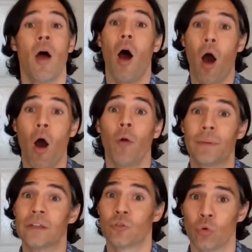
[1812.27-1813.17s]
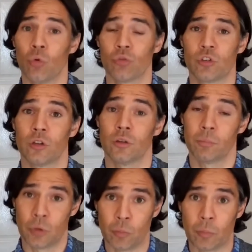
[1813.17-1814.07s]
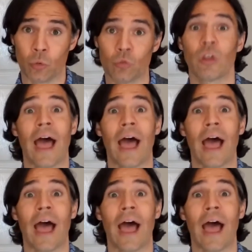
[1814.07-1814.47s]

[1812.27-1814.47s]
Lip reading: are being taught to pupils